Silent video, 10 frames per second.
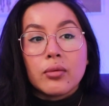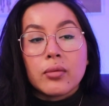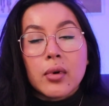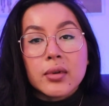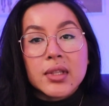
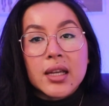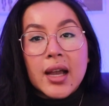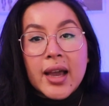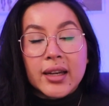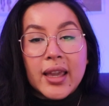Rosa
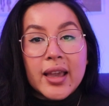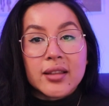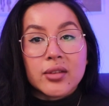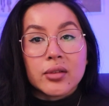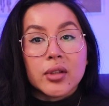had
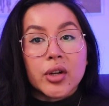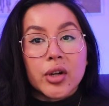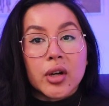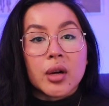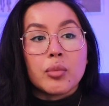canceled
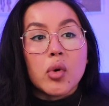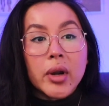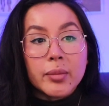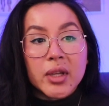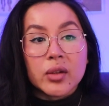her
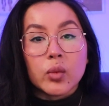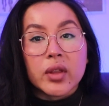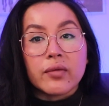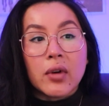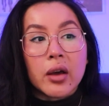appointment
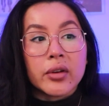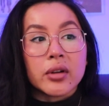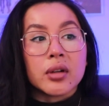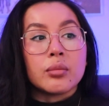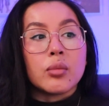with
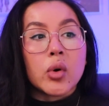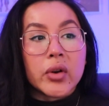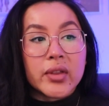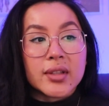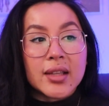Father
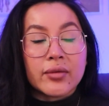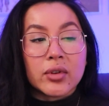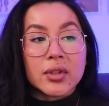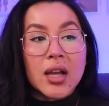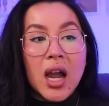Amorth
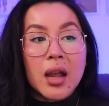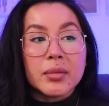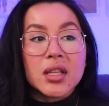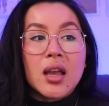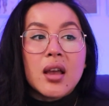several
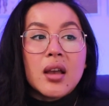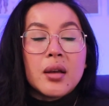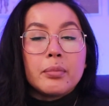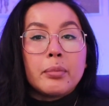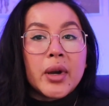times,
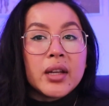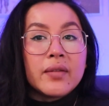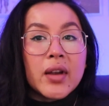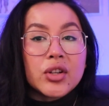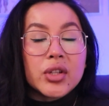but
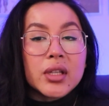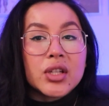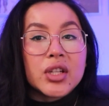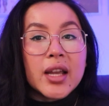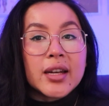eventually
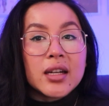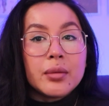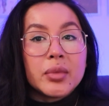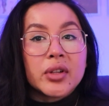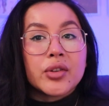she ended
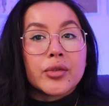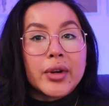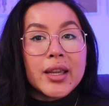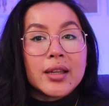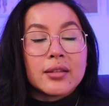up
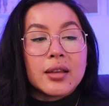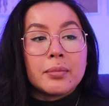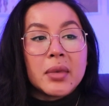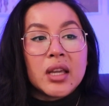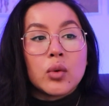agreeing to
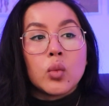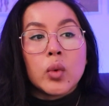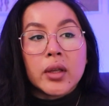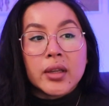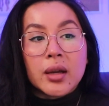meet
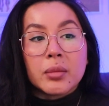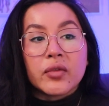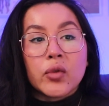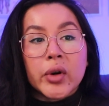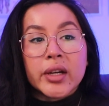William
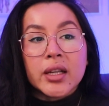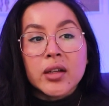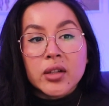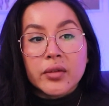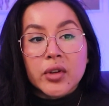for an
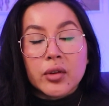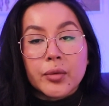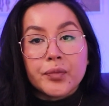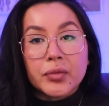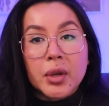
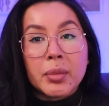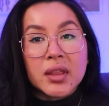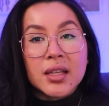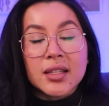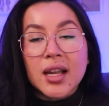interview.
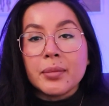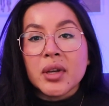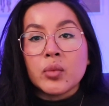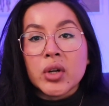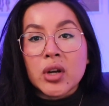But this time
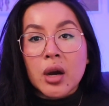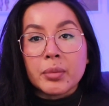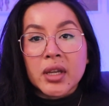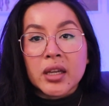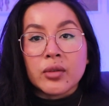it would
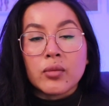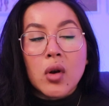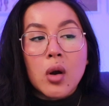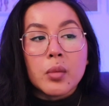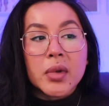not be in
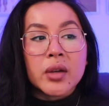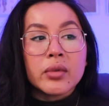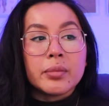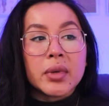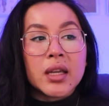Rome, it
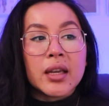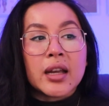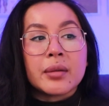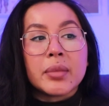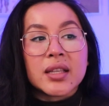would be
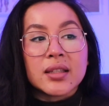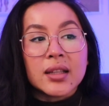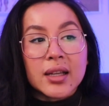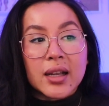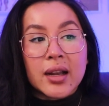at a
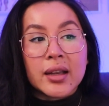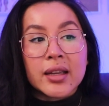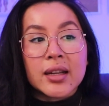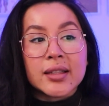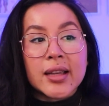basilica
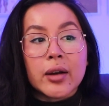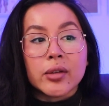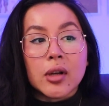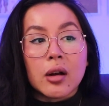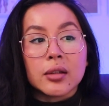in a
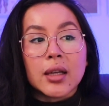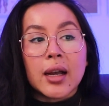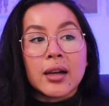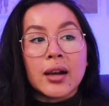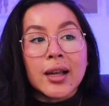town called
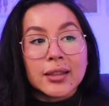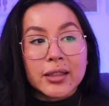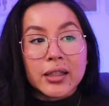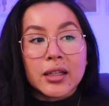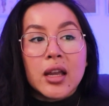
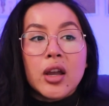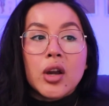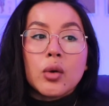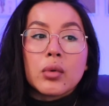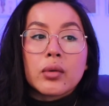Alatri,
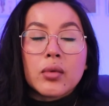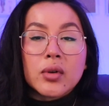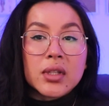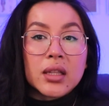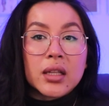where
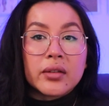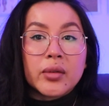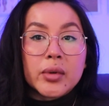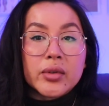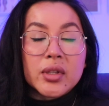Rosa
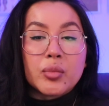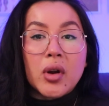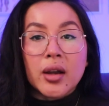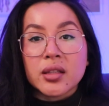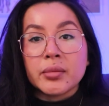lived, which was
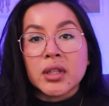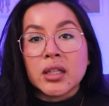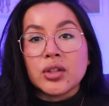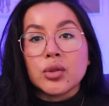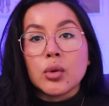
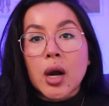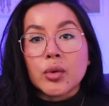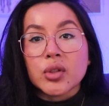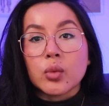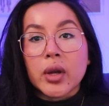approximately 2
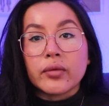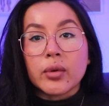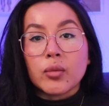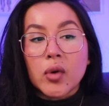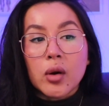hours away
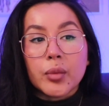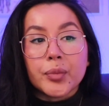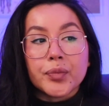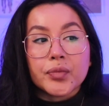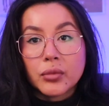from
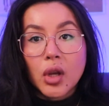Rome.